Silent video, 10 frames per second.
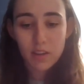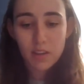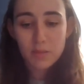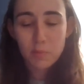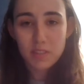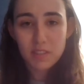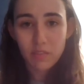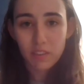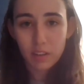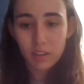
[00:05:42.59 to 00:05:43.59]

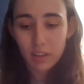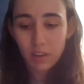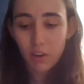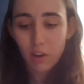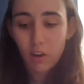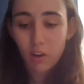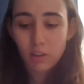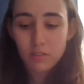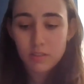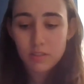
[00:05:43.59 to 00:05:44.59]
specific like
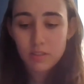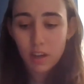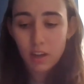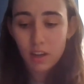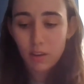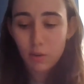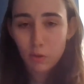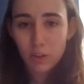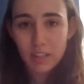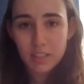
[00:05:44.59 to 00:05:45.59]
arts
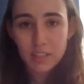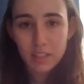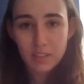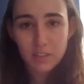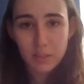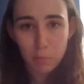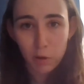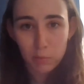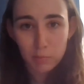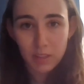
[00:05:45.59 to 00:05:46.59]
oriented
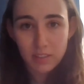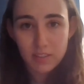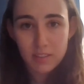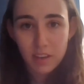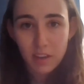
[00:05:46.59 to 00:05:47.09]
departments.